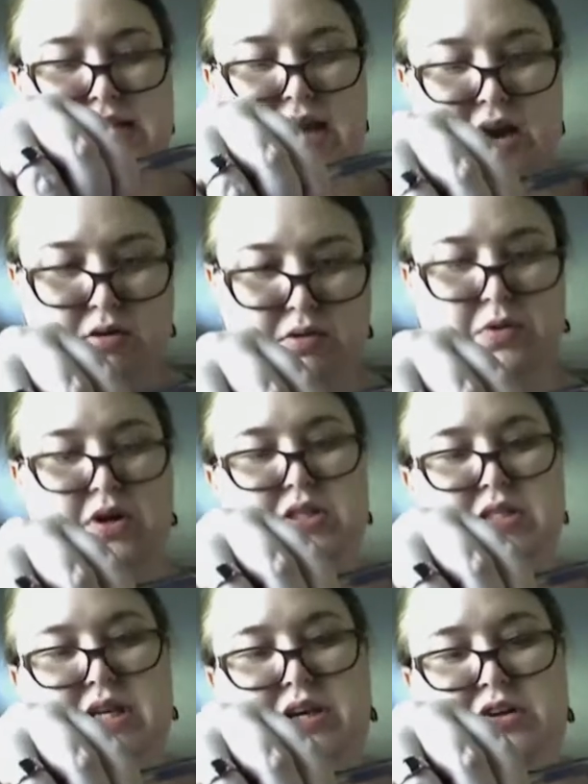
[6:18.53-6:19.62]
Instead of
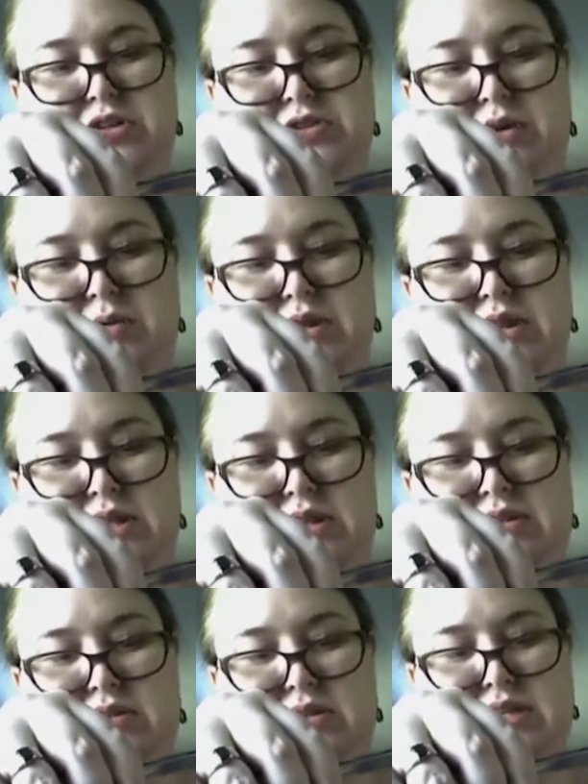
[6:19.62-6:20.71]
going downwards
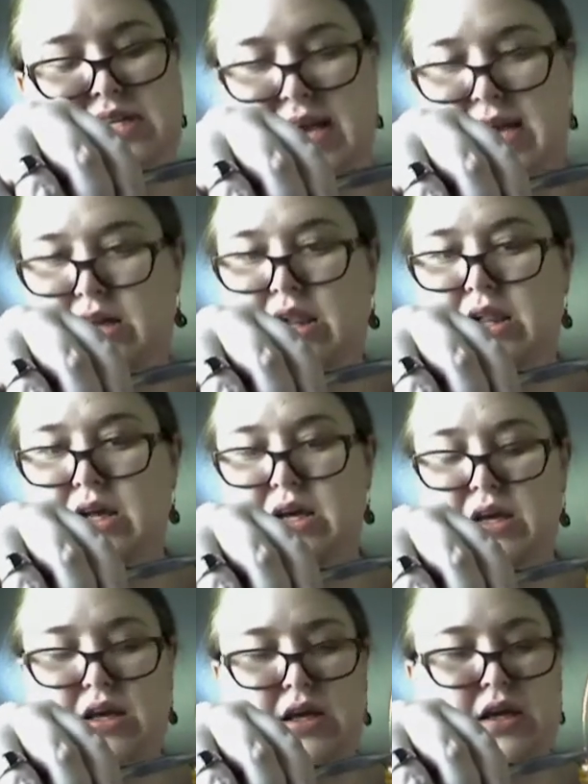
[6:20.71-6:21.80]
like you're doing with
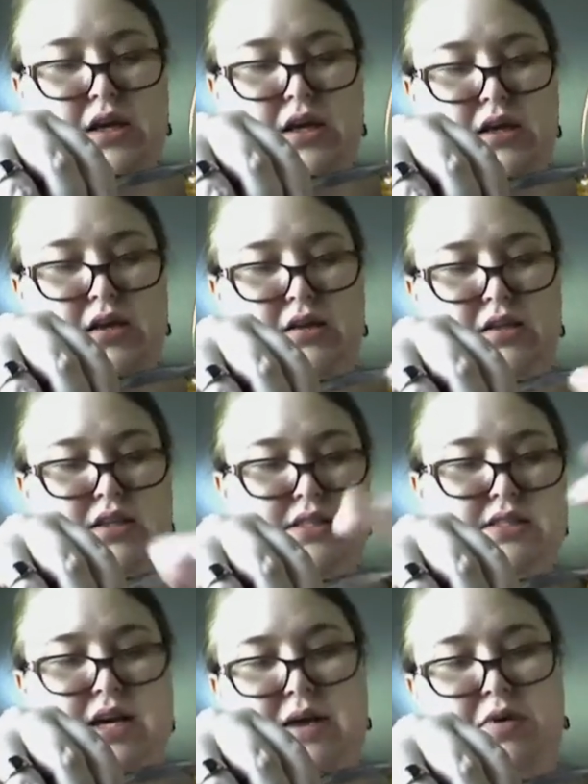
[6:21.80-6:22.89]
the dangle,
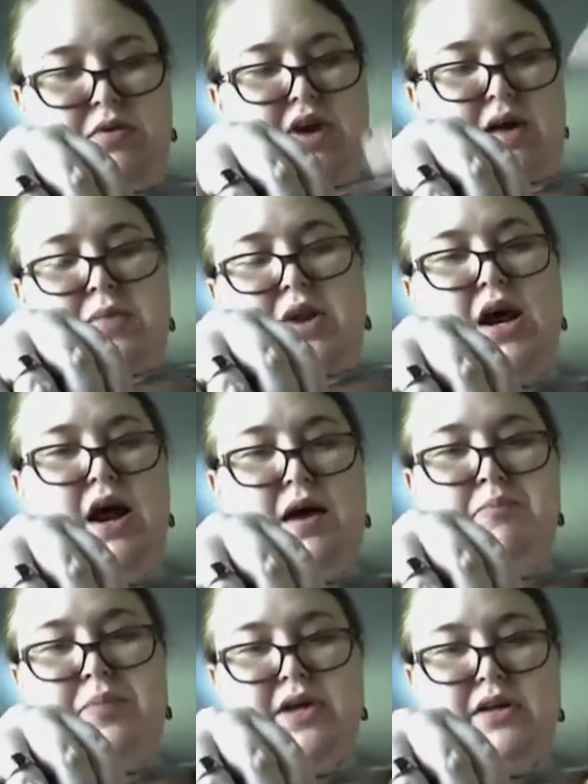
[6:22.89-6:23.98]
this
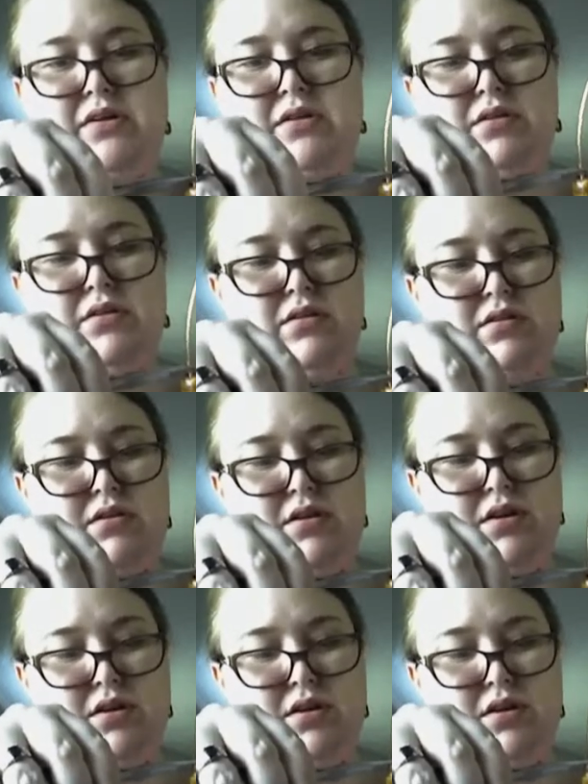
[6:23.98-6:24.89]
time you're wrapping up.